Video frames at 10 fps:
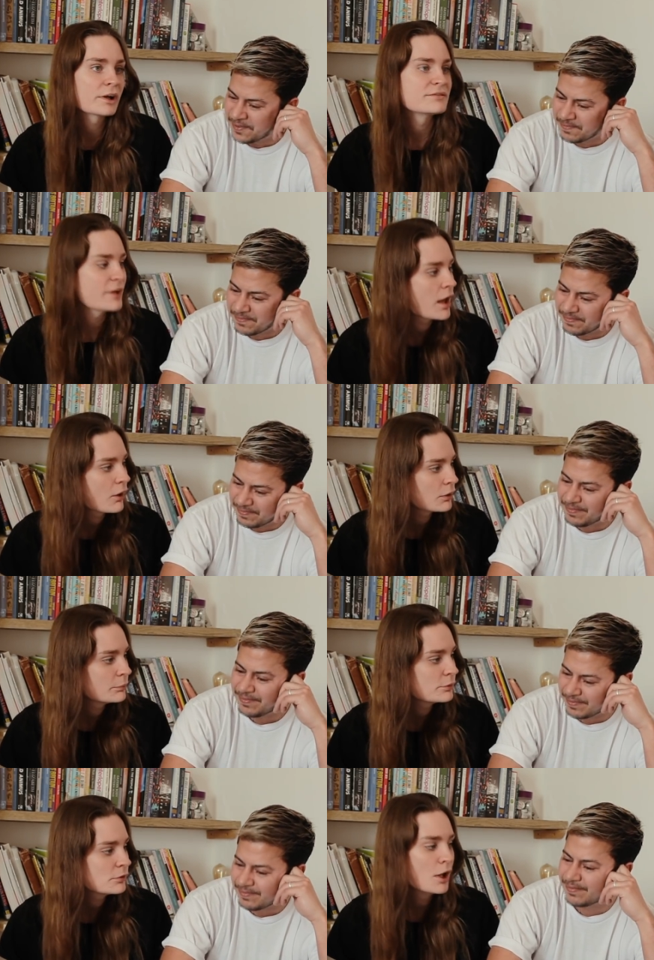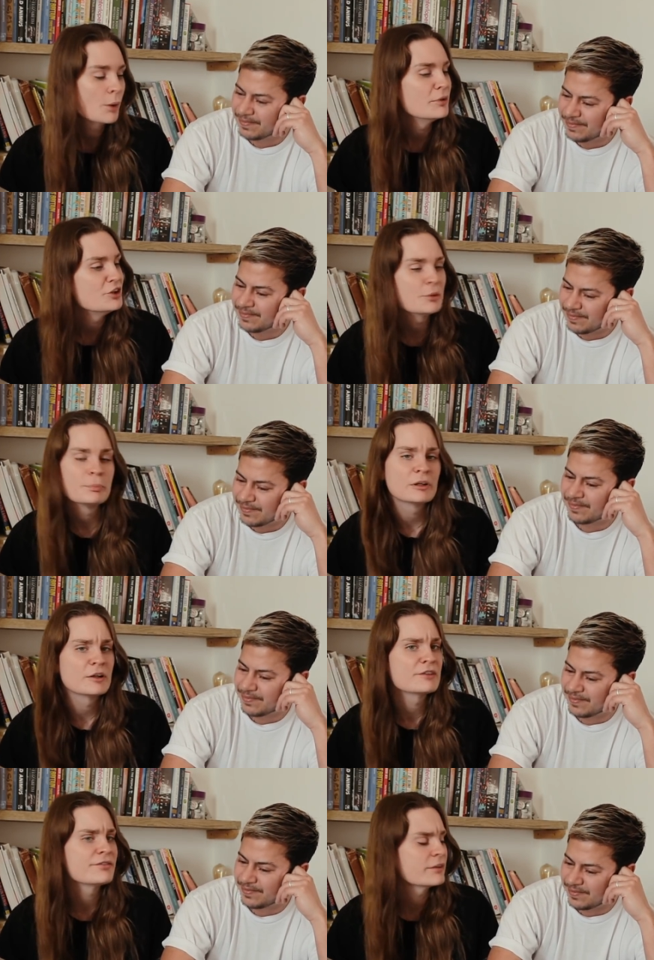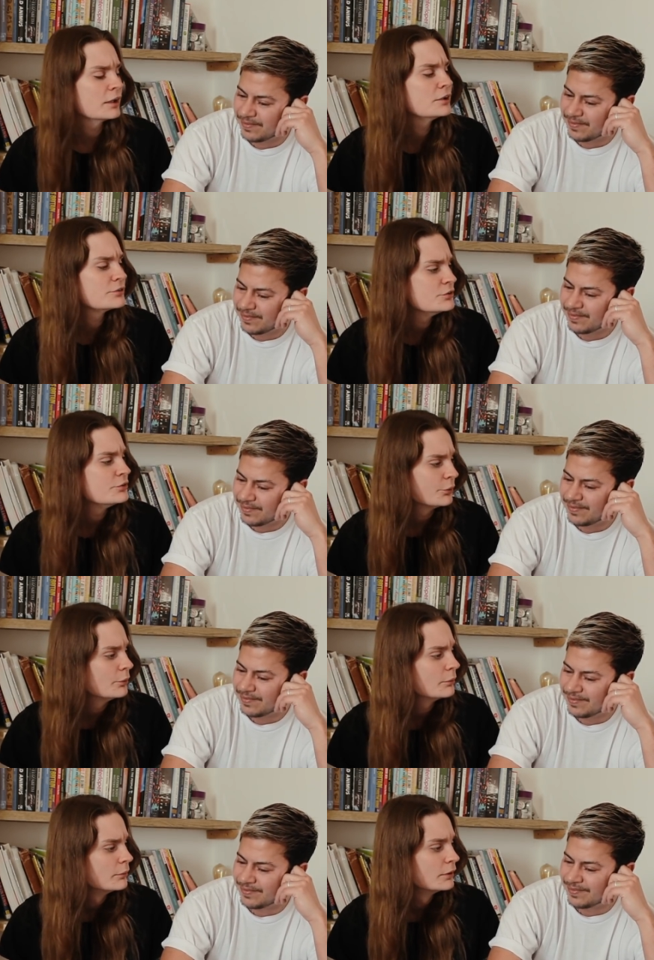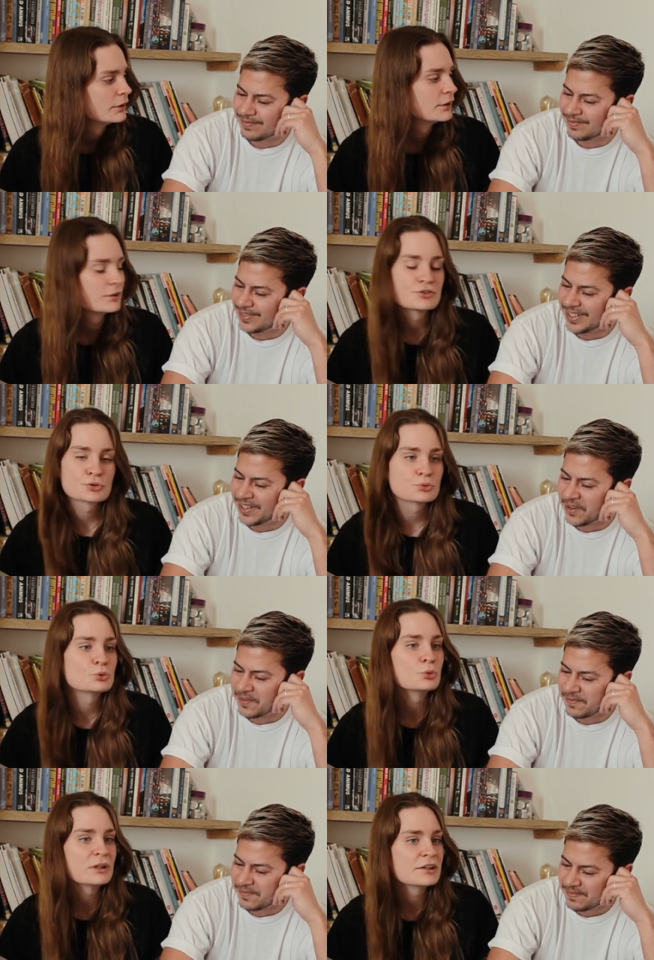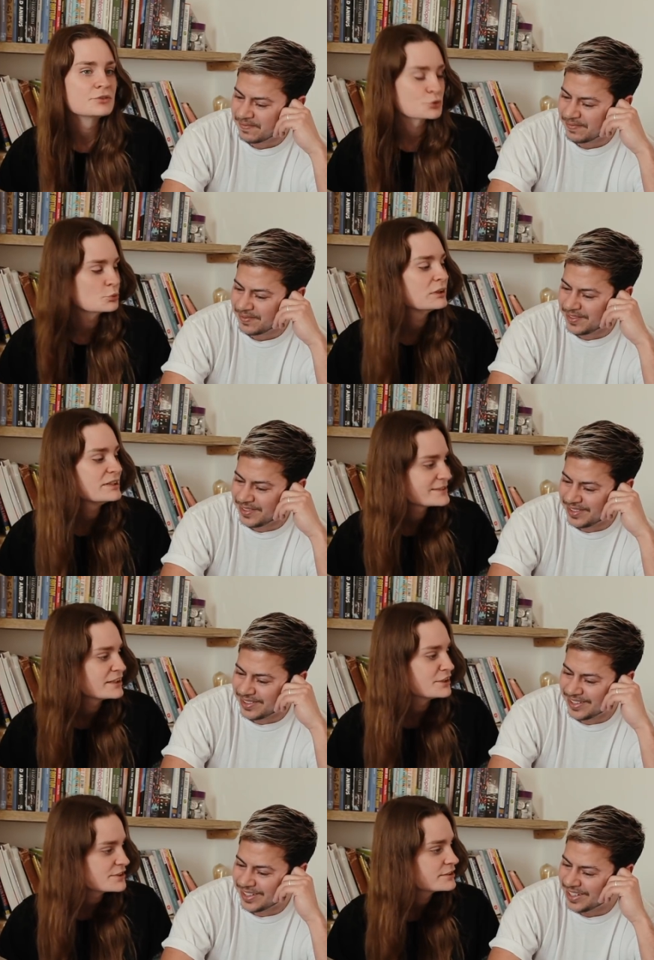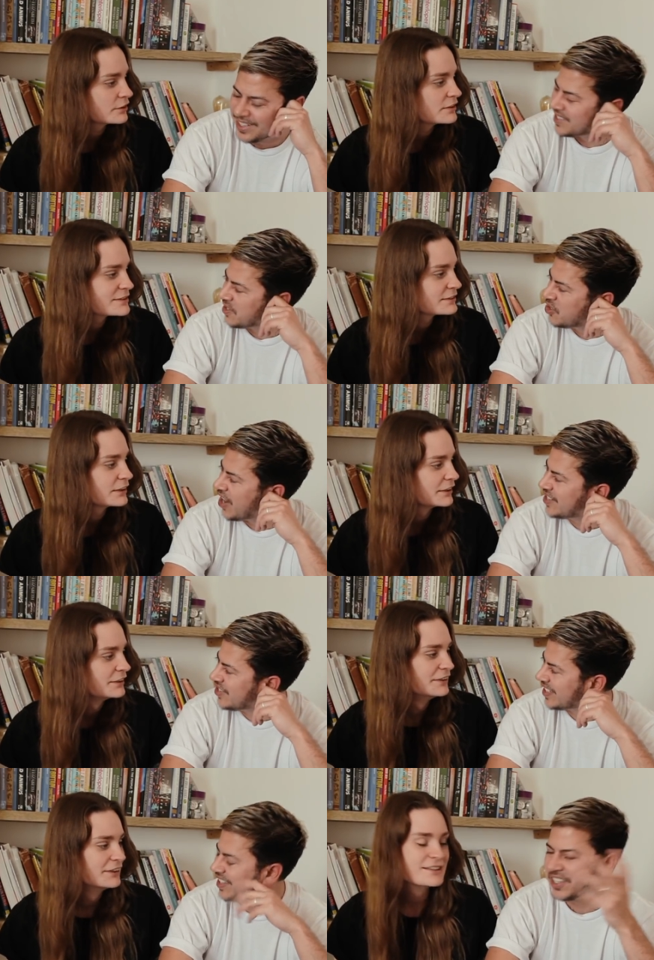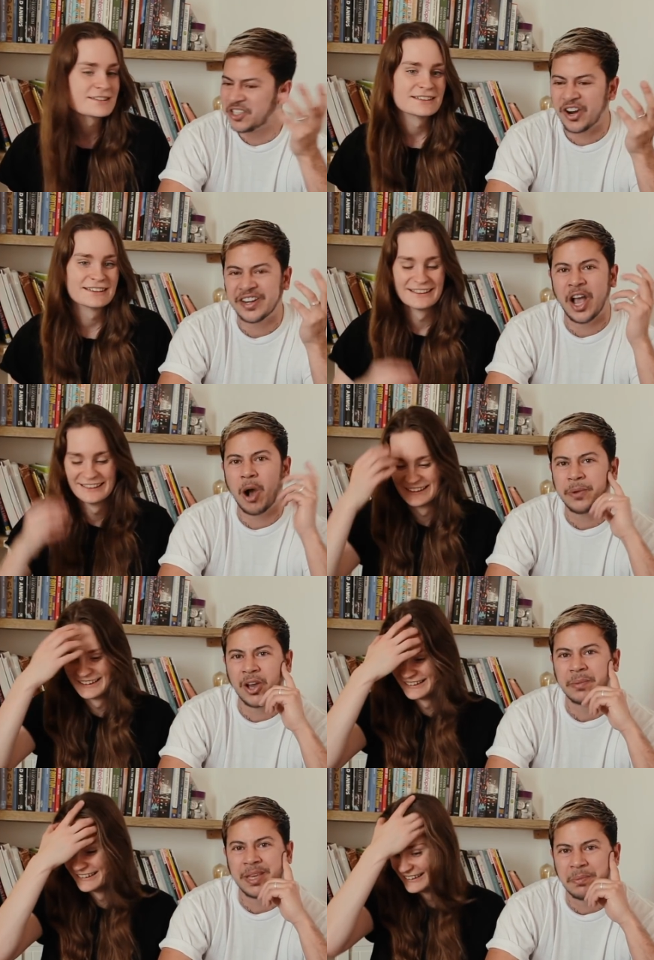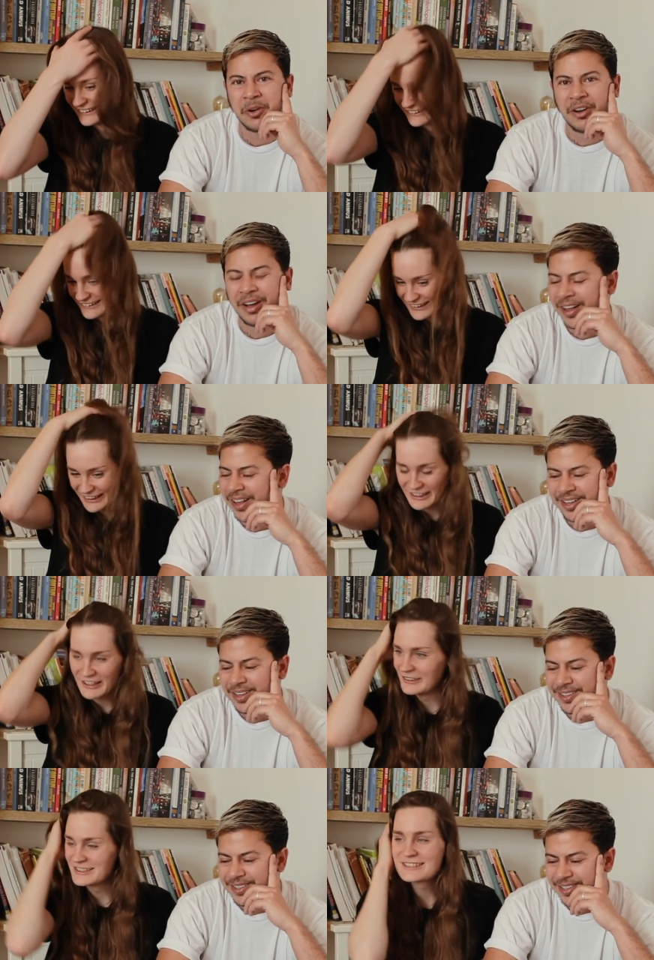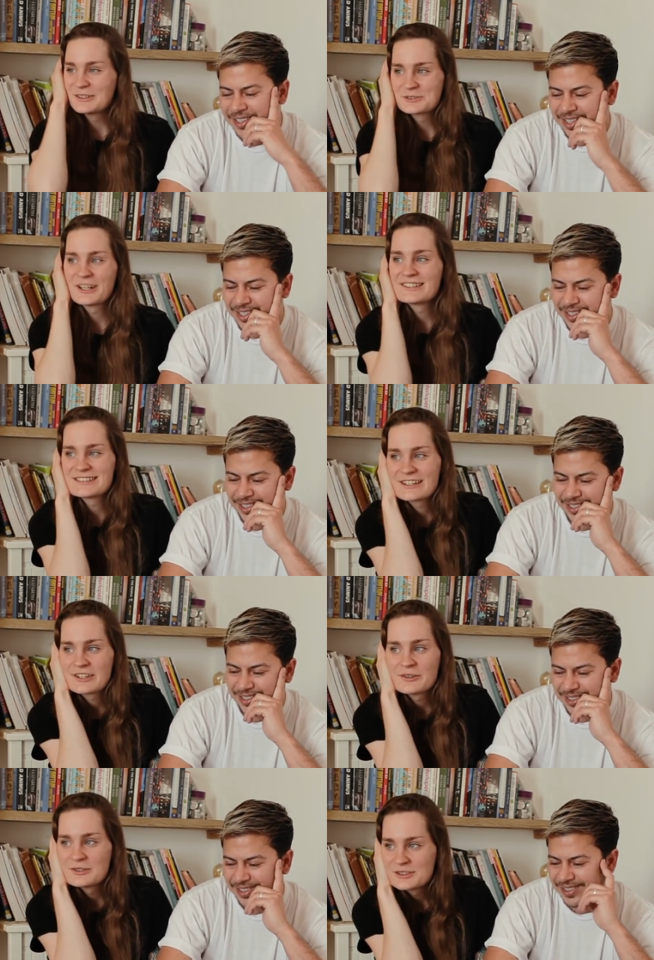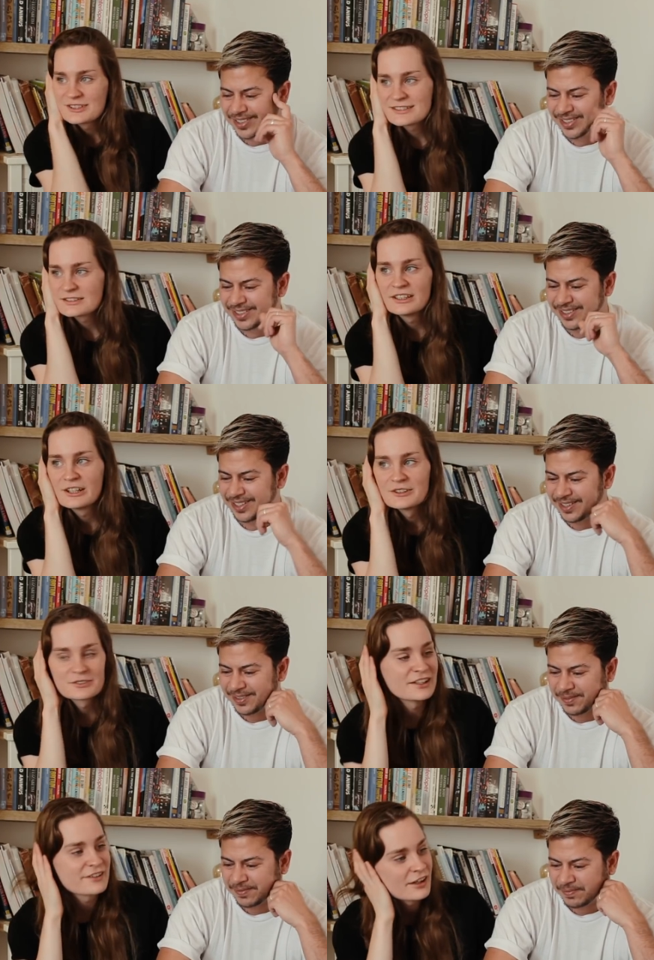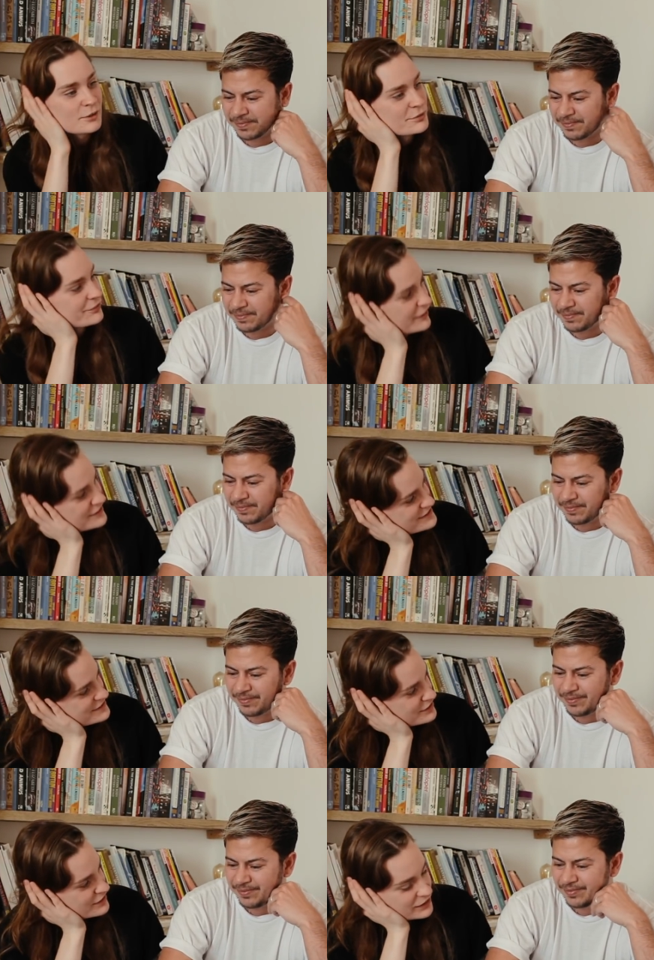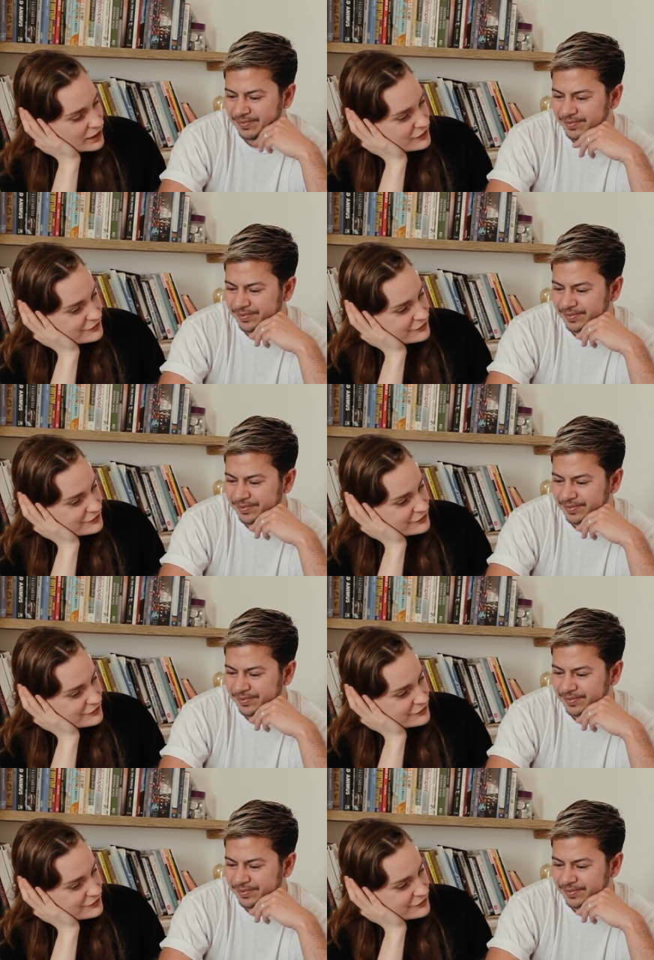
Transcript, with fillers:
Speaker 1: a terrible manipulative thing to do. Mm-hmm, truly, truly sinister. So tragic
Speaker 2: it? that they're trying to help young people.
Speaker 1: I know, so tragic that they're just, you know, trying to help friends and, and